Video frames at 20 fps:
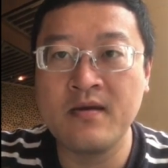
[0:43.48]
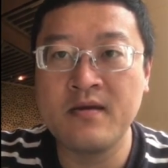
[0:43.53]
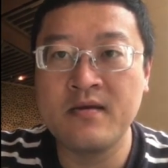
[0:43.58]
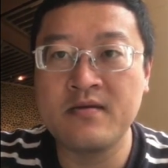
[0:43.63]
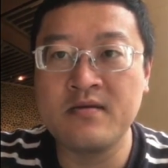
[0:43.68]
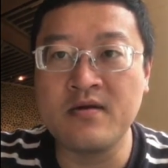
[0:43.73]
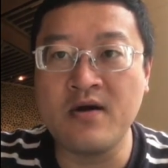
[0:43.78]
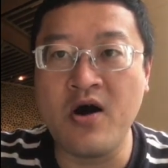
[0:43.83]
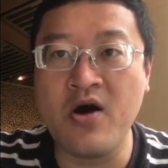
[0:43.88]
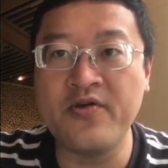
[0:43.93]

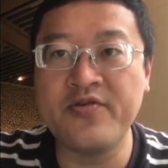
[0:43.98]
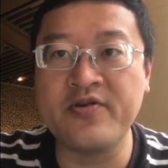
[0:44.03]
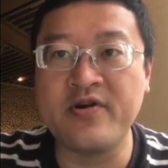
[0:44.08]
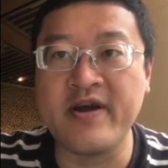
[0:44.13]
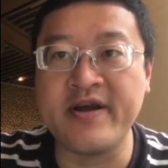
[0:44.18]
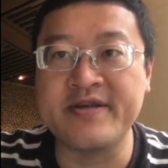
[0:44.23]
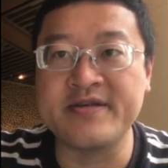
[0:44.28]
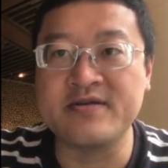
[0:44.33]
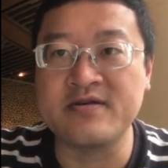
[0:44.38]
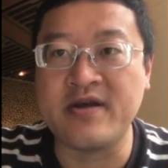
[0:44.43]
the author
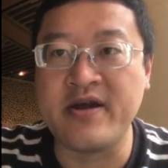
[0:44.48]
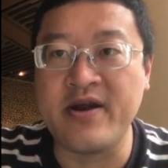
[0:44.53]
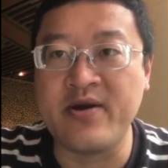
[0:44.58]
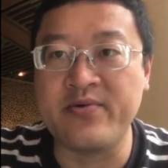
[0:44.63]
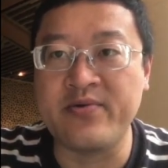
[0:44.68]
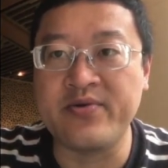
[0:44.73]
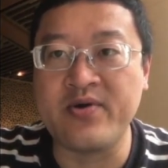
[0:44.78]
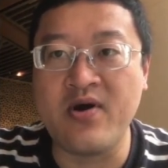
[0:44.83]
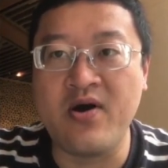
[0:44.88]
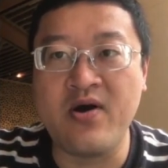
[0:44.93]
has
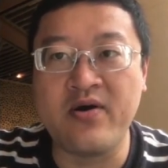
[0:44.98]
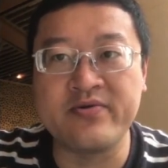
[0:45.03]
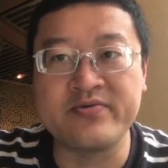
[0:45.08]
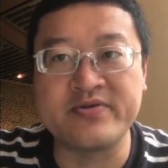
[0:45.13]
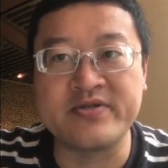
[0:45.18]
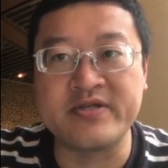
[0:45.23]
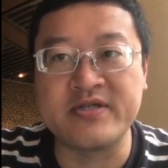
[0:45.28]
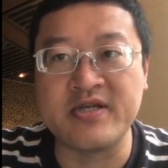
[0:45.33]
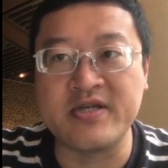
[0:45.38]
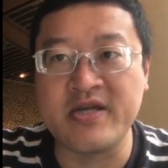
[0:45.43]
carried
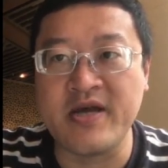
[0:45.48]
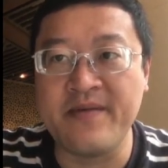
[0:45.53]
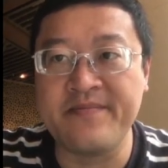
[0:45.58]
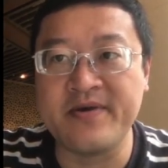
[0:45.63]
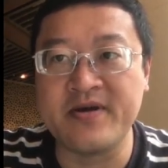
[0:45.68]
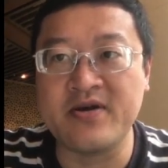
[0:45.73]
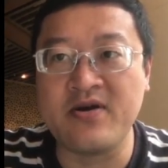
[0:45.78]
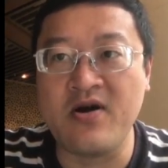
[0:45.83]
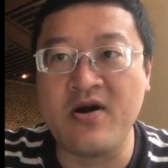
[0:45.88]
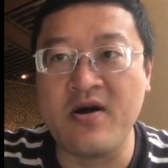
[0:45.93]
out
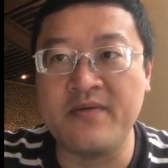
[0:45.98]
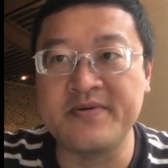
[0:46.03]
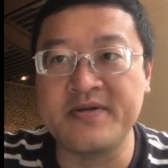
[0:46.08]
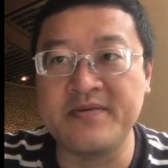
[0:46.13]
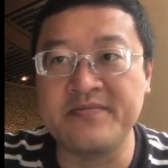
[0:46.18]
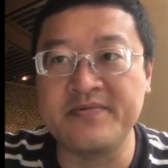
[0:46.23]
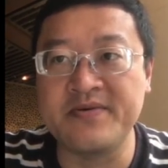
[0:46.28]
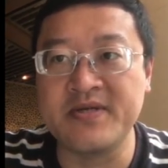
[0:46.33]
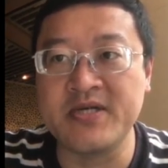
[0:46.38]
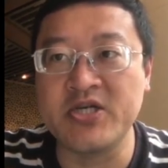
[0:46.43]
dynamic
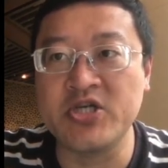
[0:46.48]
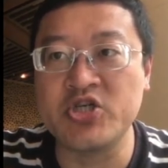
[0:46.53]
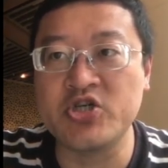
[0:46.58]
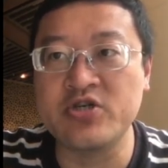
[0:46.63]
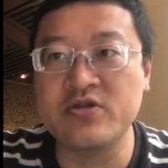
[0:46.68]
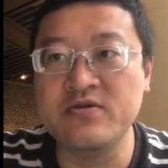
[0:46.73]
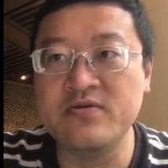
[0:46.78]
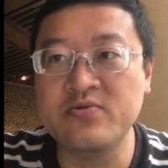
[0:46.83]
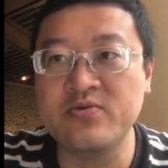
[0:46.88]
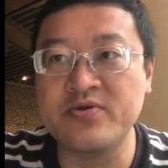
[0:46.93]

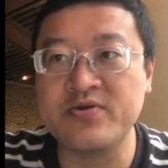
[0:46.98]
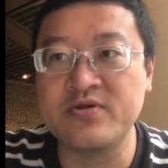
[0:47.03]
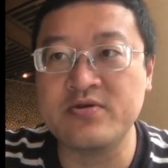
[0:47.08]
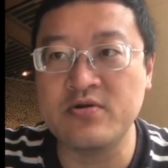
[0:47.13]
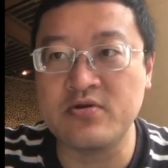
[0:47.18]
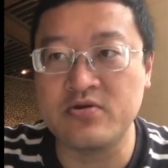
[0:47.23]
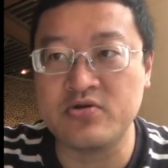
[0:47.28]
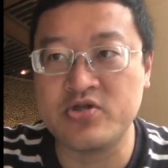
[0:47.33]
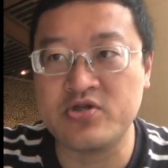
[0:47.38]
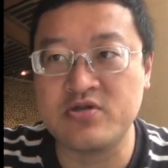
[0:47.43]
optimization
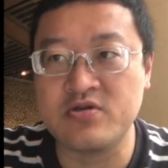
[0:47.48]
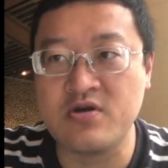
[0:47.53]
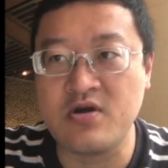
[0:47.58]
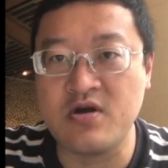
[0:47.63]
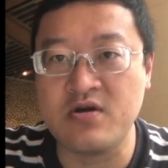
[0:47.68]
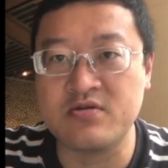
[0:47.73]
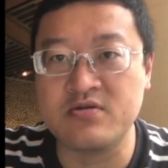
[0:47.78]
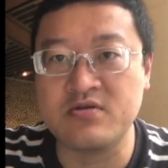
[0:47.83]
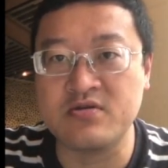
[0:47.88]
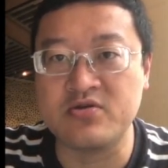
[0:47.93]
research
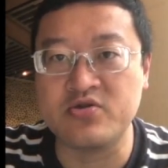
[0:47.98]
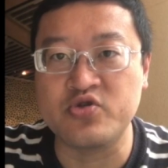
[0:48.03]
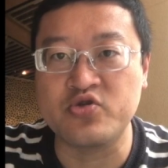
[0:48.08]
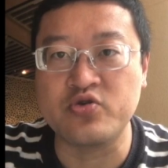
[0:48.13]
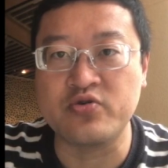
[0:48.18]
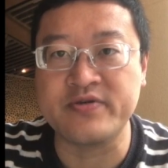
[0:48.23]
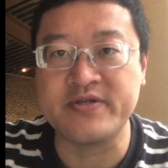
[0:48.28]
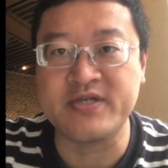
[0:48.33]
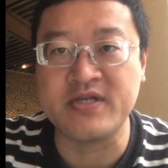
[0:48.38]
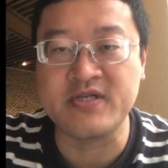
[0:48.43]
on the
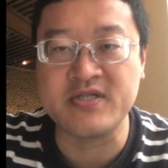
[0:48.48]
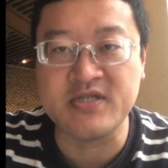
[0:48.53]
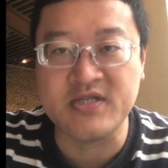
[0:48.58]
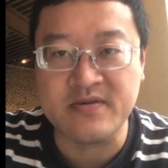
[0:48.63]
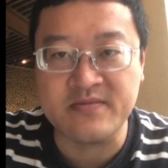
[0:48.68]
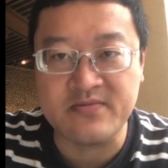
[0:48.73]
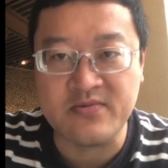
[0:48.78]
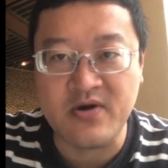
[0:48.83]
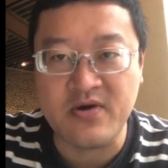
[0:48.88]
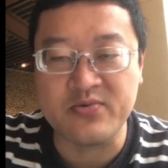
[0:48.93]
control
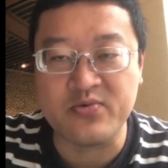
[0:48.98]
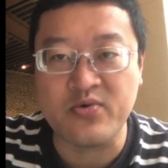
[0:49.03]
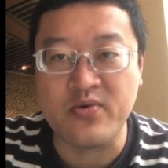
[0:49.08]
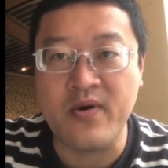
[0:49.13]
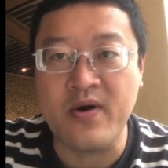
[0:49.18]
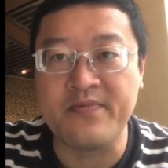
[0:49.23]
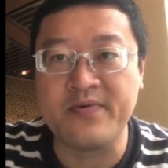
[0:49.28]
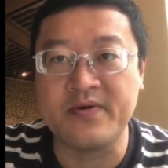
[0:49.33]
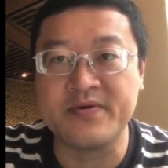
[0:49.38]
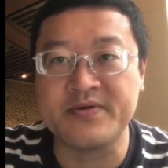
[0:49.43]
system of
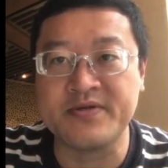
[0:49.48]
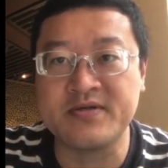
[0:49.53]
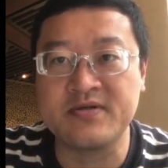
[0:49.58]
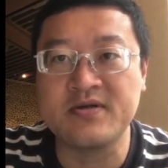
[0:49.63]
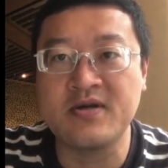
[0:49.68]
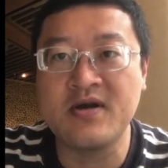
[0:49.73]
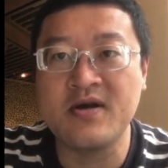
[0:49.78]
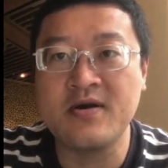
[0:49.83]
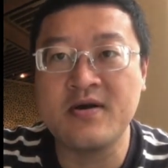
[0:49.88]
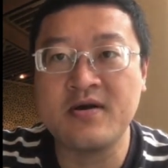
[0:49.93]
robots
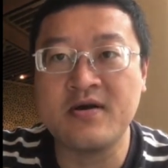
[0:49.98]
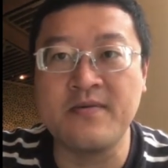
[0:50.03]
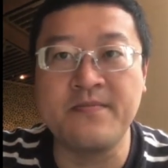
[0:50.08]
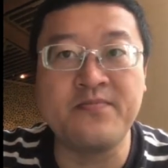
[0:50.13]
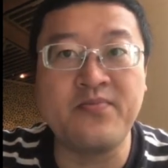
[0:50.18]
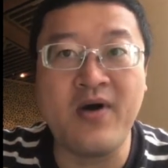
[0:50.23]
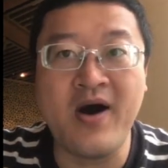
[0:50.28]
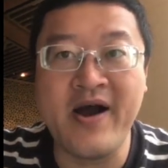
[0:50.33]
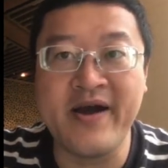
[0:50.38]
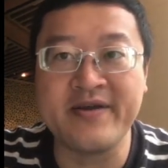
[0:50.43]

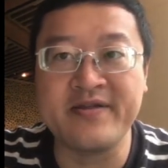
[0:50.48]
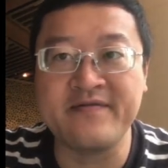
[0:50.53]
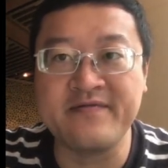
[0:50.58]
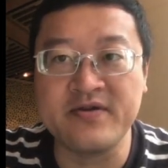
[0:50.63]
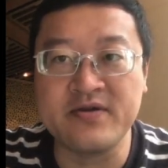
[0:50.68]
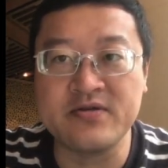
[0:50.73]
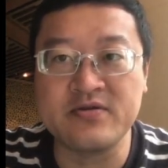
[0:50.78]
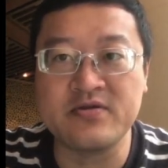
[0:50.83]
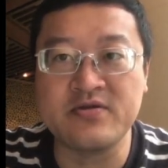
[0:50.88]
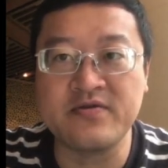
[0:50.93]
combined
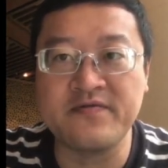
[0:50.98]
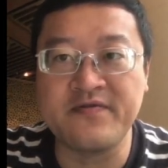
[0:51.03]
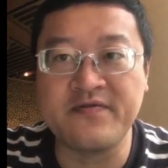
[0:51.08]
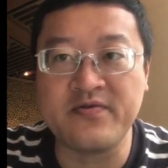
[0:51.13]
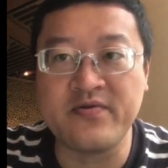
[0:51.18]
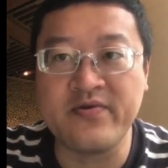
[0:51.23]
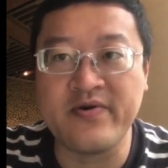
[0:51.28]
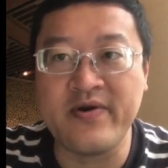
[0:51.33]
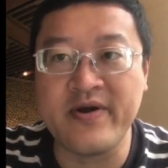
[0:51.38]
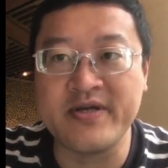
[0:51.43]
with
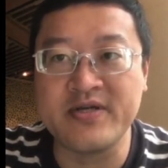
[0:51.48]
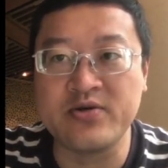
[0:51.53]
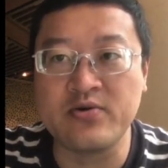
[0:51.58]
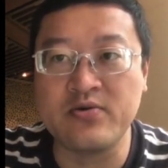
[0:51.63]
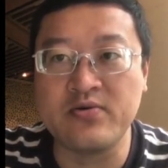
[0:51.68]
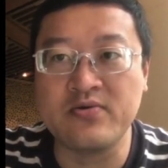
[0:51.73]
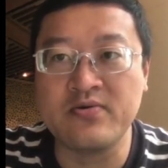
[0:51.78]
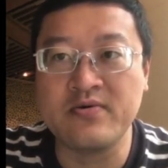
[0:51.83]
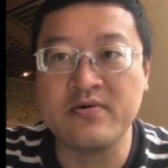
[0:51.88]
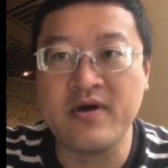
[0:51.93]

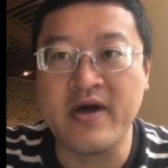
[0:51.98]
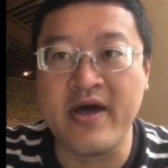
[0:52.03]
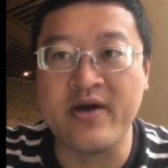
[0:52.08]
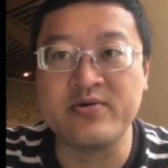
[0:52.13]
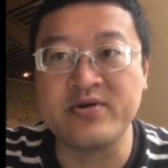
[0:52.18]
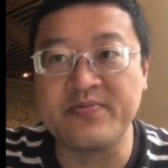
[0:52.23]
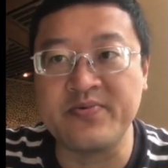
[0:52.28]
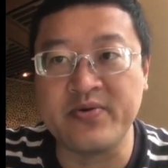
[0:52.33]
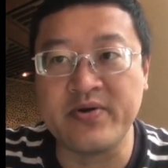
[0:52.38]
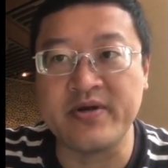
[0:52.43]
differential
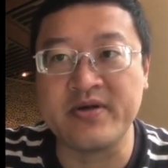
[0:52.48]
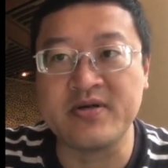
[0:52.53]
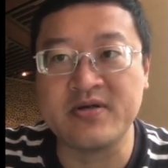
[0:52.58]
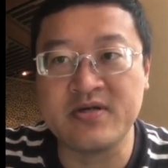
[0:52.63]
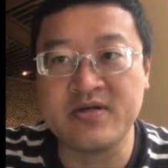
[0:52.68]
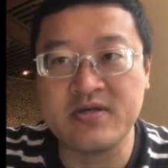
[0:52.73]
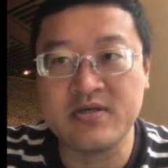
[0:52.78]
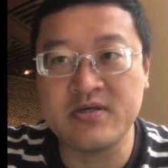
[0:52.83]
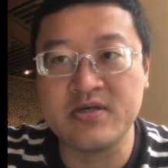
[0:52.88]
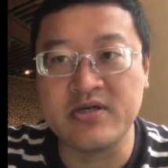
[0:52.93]
algebraic
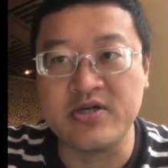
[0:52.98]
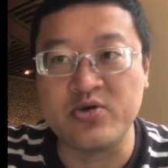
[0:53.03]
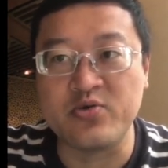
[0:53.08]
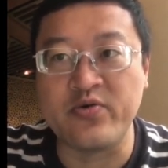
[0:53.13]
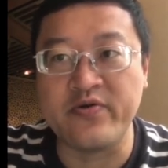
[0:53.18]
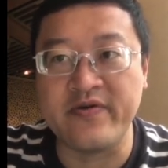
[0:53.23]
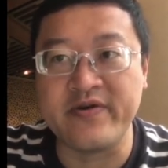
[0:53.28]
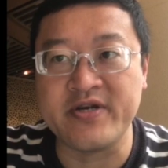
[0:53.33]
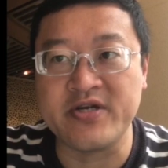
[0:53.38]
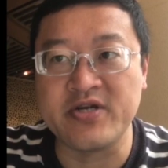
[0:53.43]

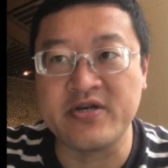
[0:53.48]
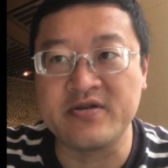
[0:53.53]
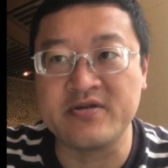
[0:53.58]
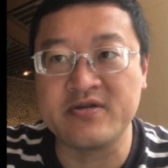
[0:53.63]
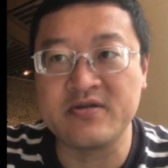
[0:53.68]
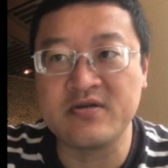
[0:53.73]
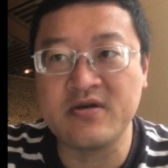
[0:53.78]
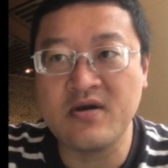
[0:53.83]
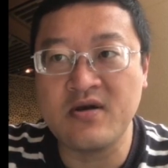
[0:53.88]
equations.